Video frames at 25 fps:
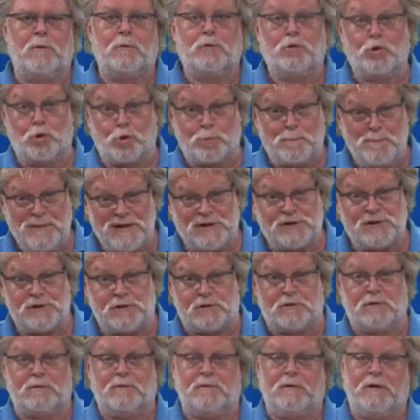the herb
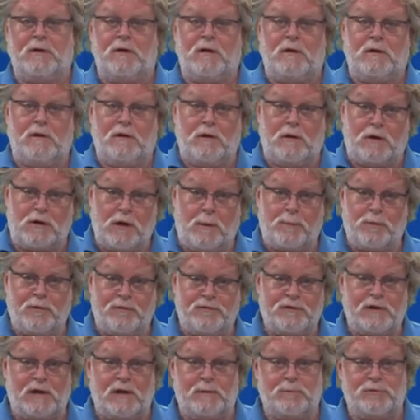mixture, a couple
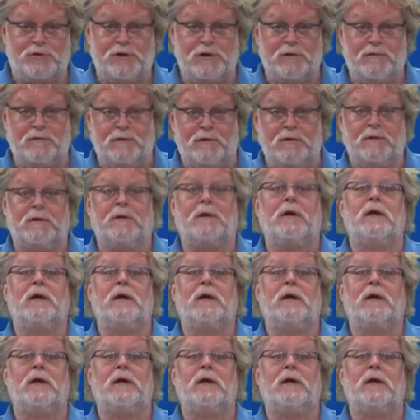of times even.